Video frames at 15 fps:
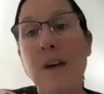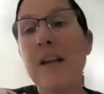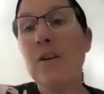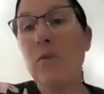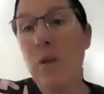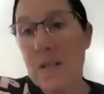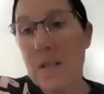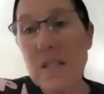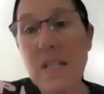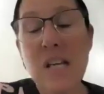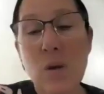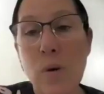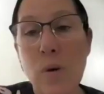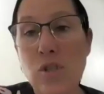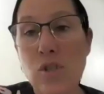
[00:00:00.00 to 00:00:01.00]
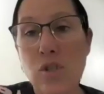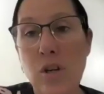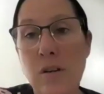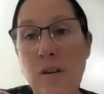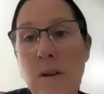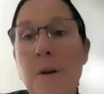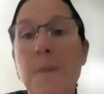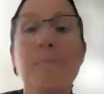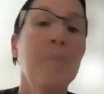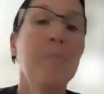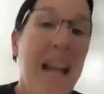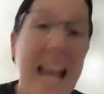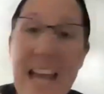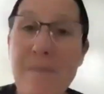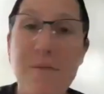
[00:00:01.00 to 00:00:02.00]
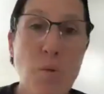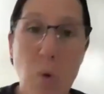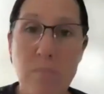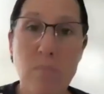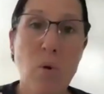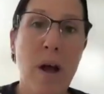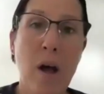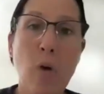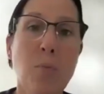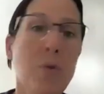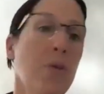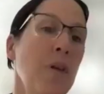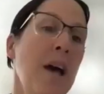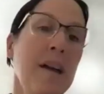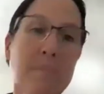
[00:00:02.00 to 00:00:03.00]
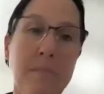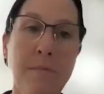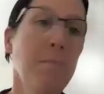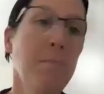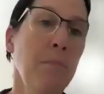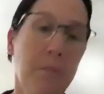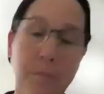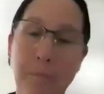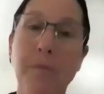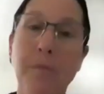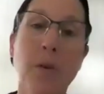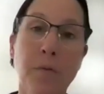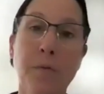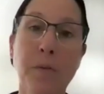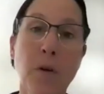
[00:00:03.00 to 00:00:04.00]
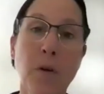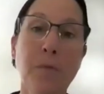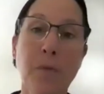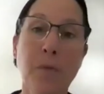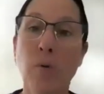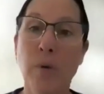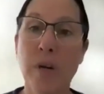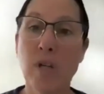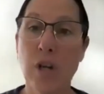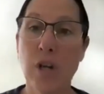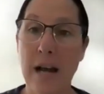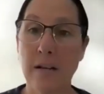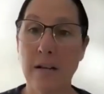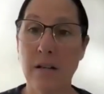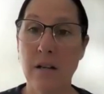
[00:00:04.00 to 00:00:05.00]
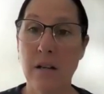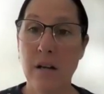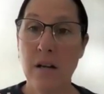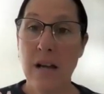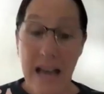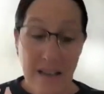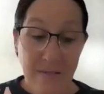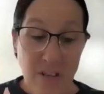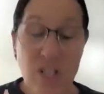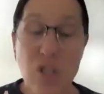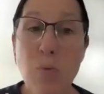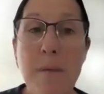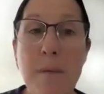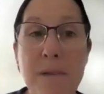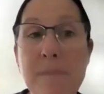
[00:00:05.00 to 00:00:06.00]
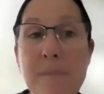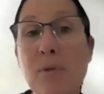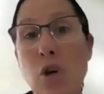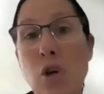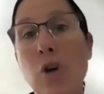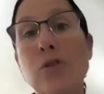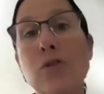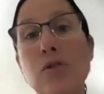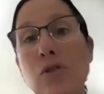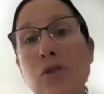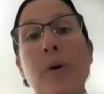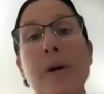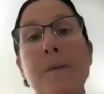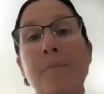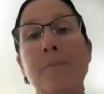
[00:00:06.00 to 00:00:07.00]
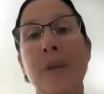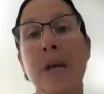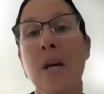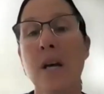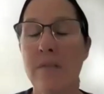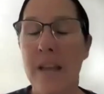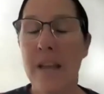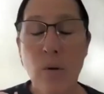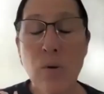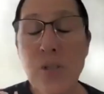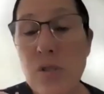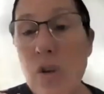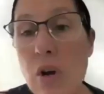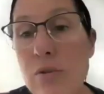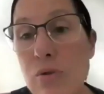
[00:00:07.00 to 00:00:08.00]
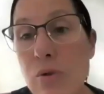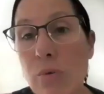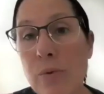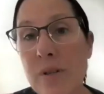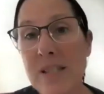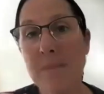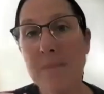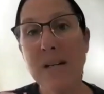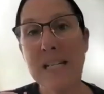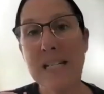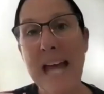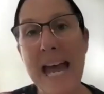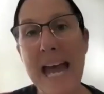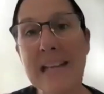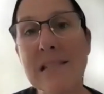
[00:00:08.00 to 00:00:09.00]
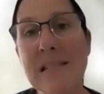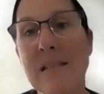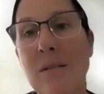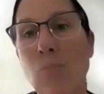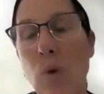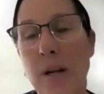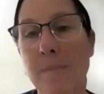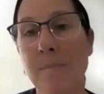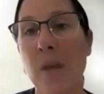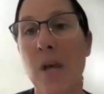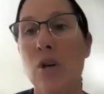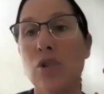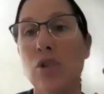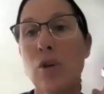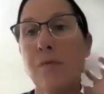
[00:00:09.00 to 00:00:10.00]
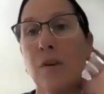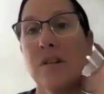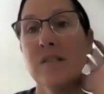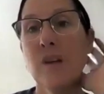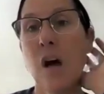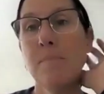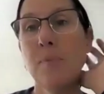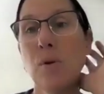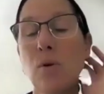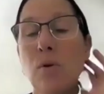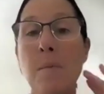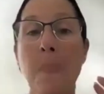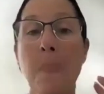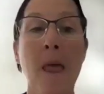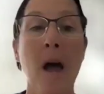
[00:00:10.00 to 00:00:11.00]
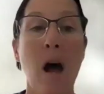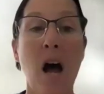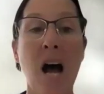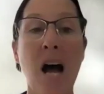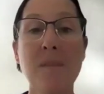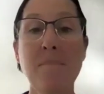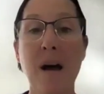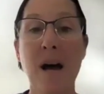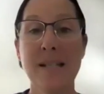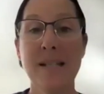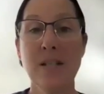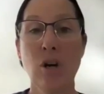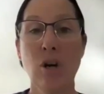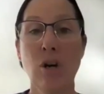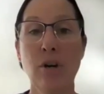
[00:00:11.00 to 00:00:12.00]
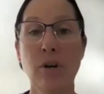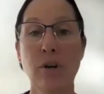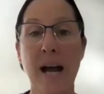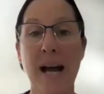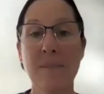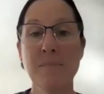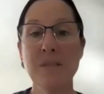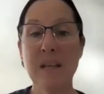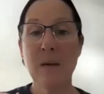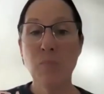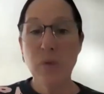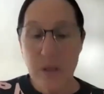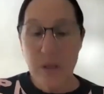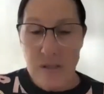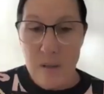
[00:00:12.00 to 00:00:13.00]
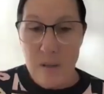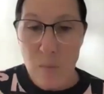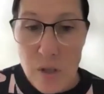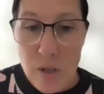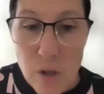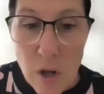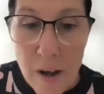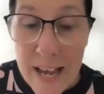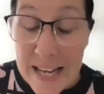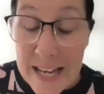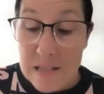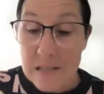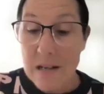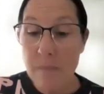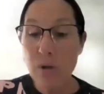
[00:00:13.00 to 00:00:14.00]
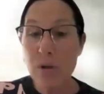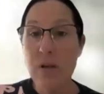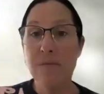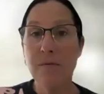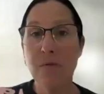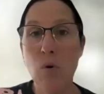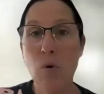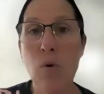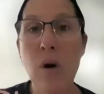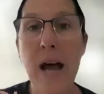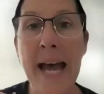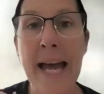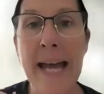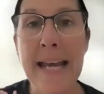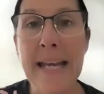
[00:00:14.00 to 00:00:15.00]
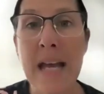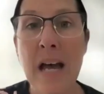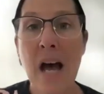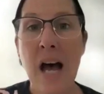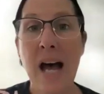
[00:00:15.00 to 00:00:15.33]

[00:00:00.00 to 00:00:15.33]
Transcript: value, answer their question. But hey, if you want more help with that, feel free to reach out. And this is where people don't do it. They also don't do it when somebody tags someone. So for example, I might go, someone could go, hey, listen, I'm looking for a